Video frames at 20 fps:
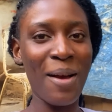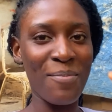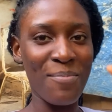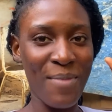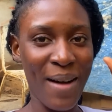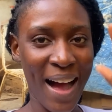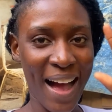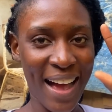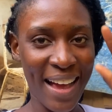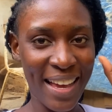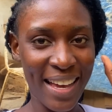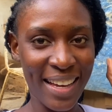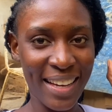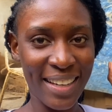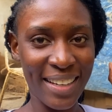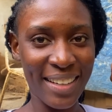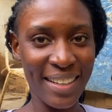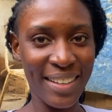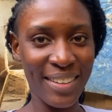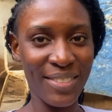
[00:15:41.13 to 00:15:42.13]
Bye.
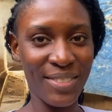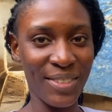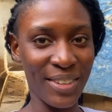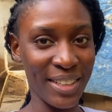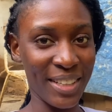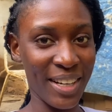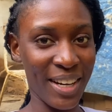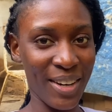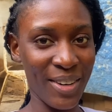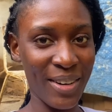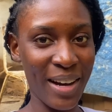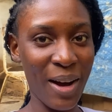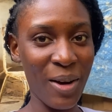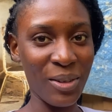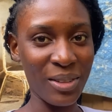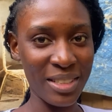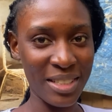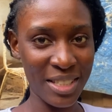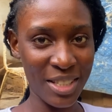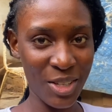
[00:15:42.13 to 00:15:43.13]
For now, I
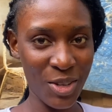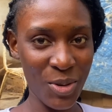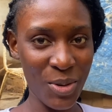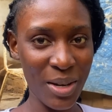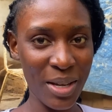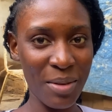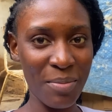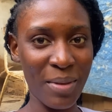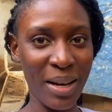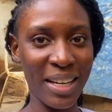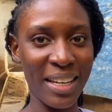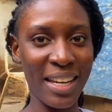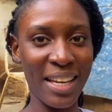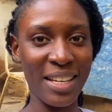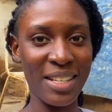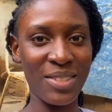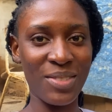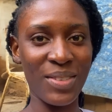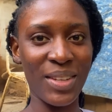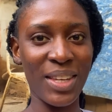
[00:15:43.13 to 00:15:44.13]
will see you in my
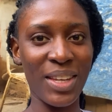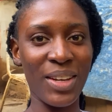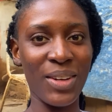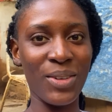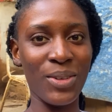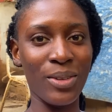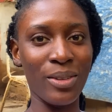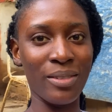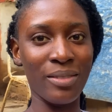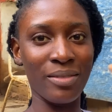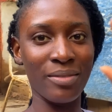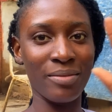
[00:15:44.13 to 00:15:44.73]
next video.